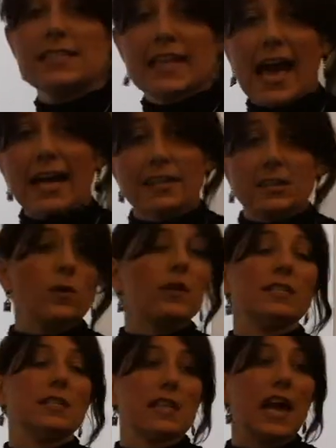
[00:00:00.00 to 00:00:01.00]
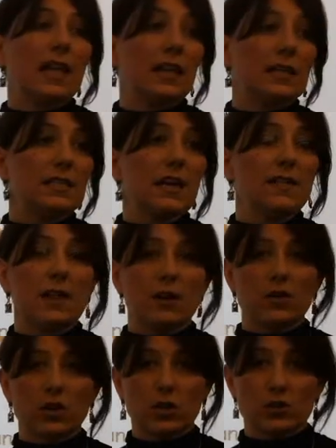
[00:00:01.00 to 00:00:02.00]
The data is going to tell us that
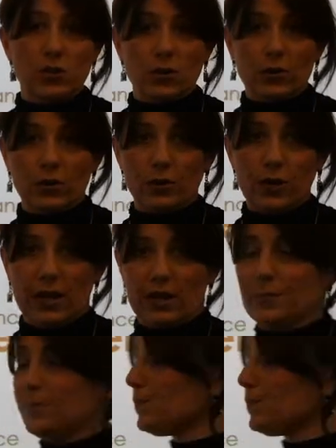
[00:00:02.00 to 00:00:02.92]
our children are learning.